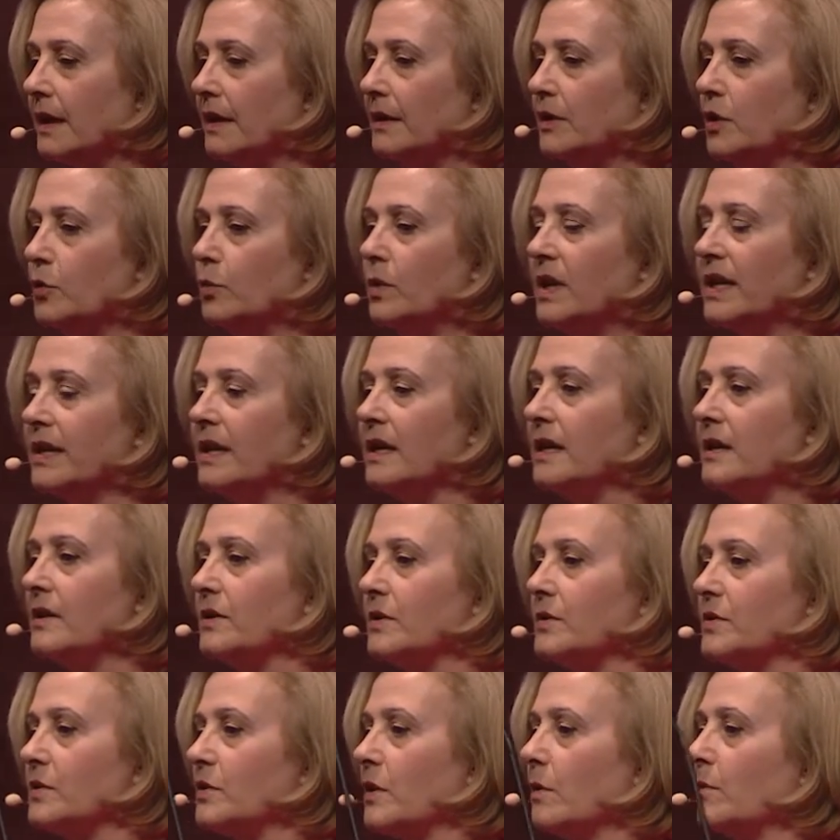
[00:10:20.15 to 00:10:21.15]
And you will
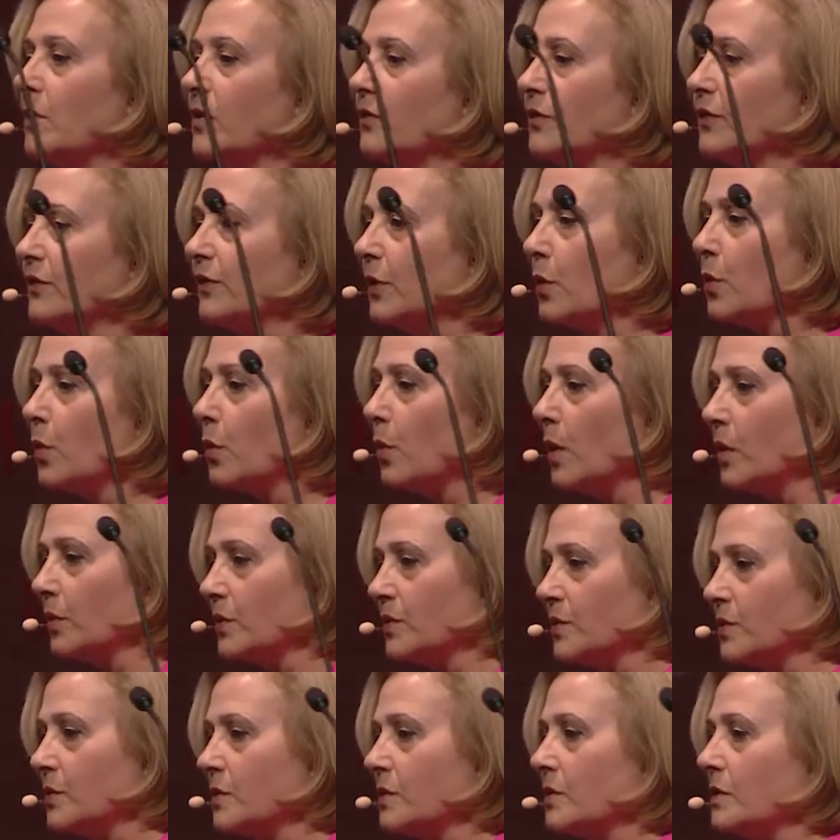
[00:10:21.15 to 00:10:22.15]
hear some of the
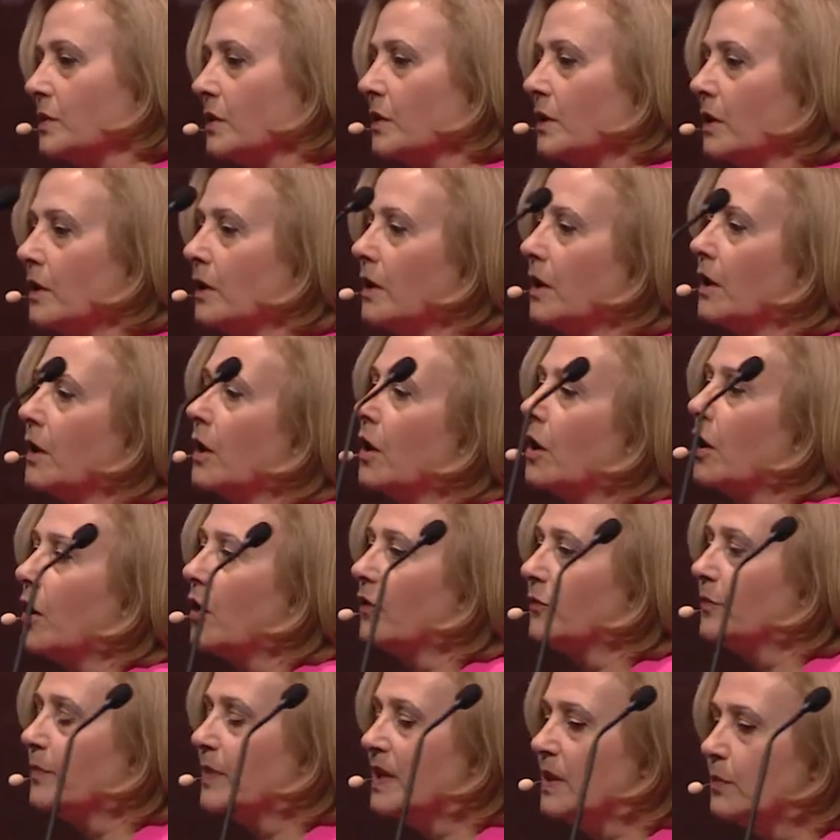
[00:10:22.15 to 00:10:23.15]
quotes
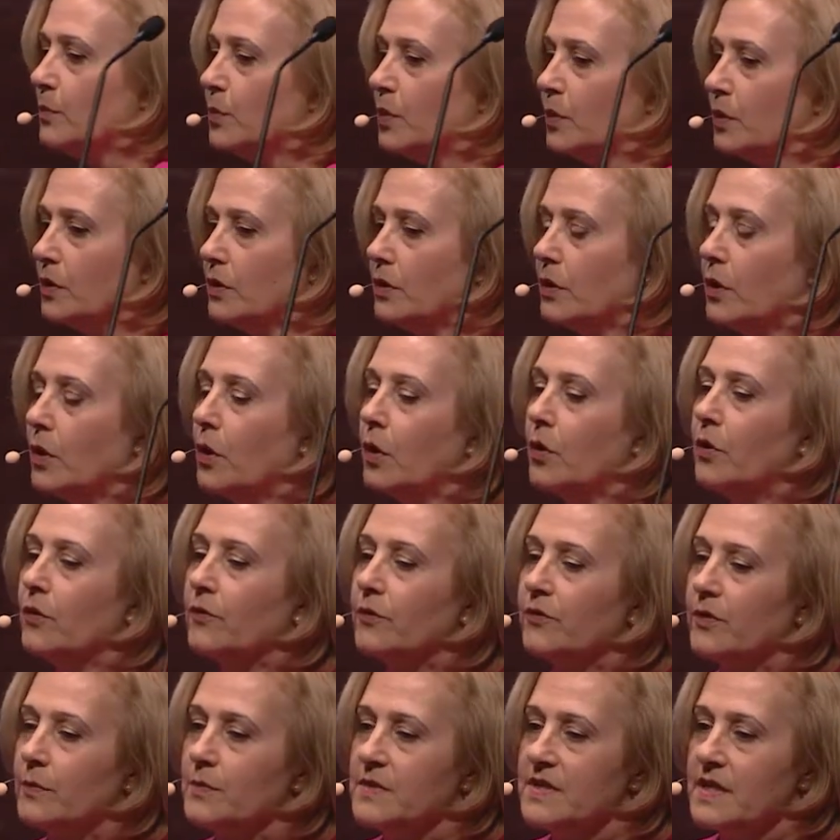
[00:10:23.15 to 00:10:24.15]
of people
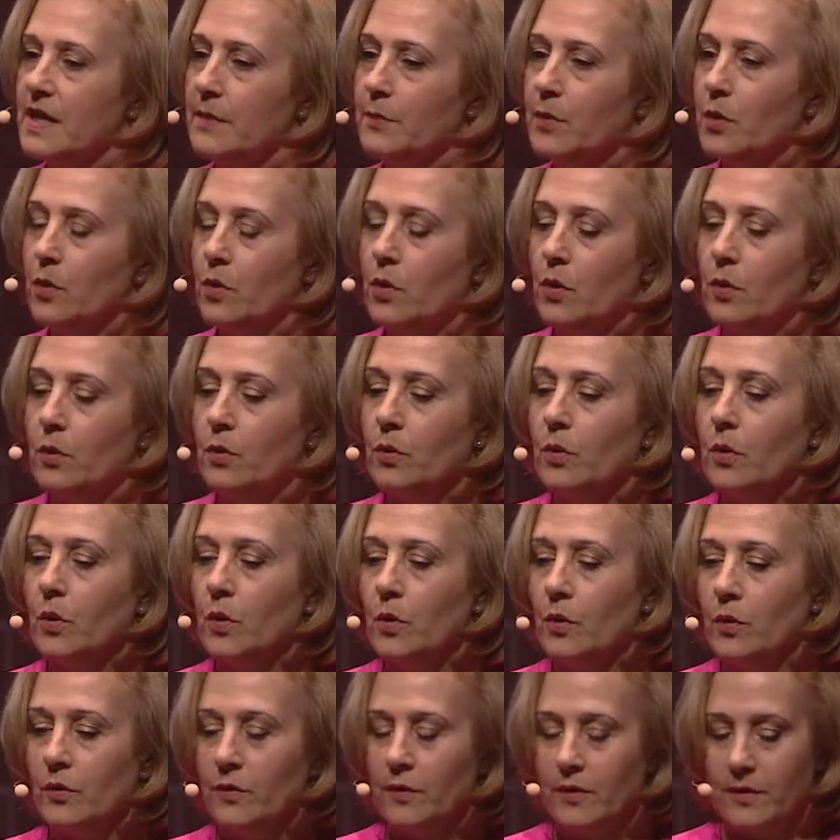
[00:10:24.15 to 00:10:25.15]
from TEPCO,
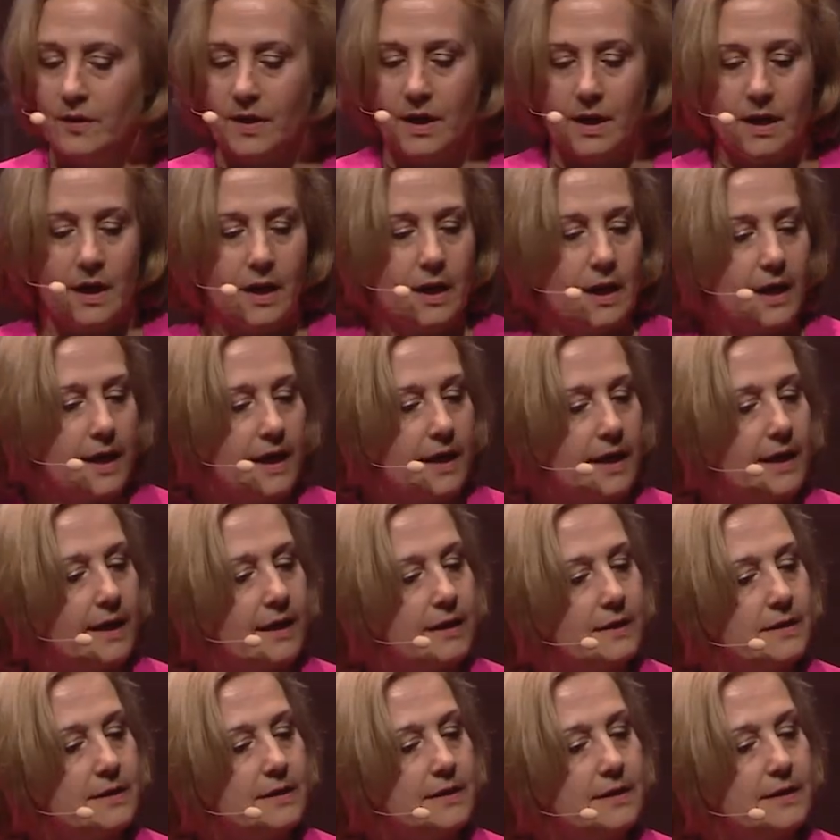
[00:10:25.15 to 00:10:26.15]

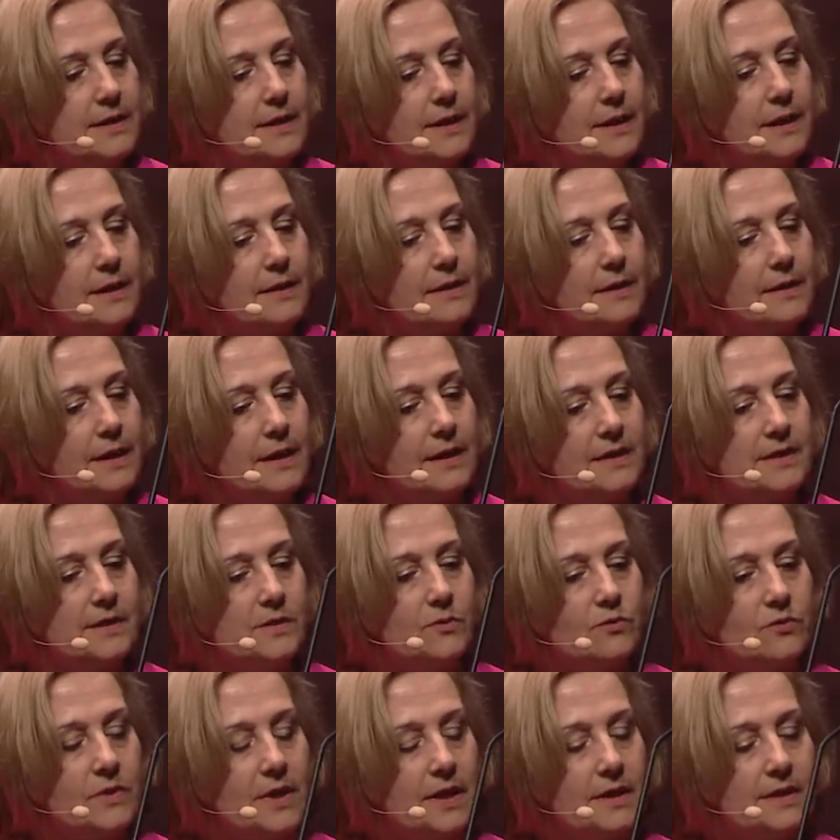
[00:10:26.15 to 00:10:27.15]
and
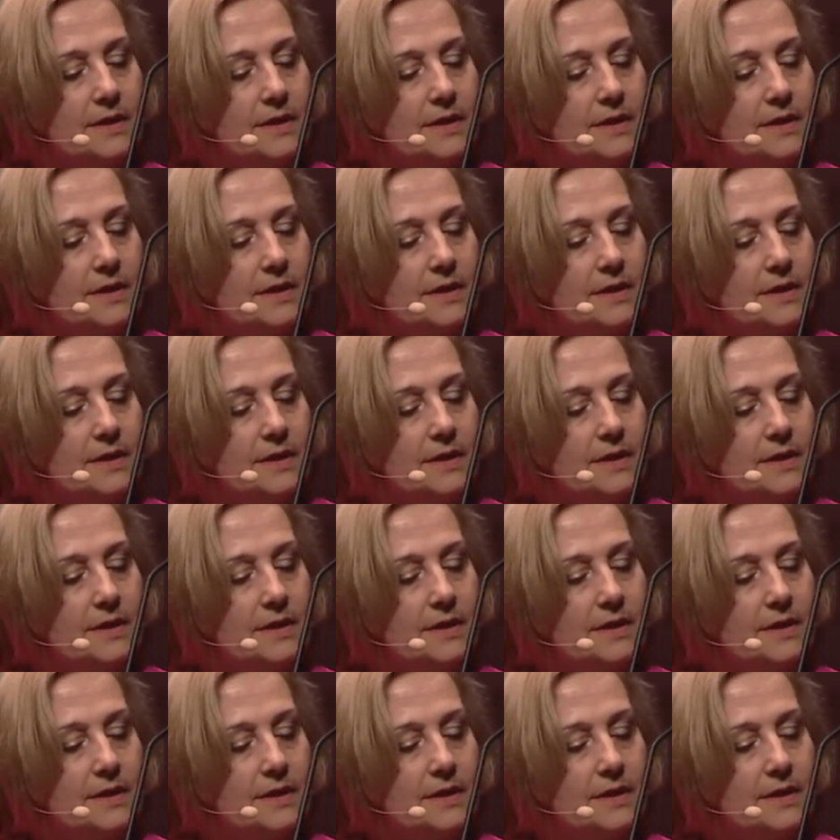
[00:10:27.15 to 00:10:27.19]
it's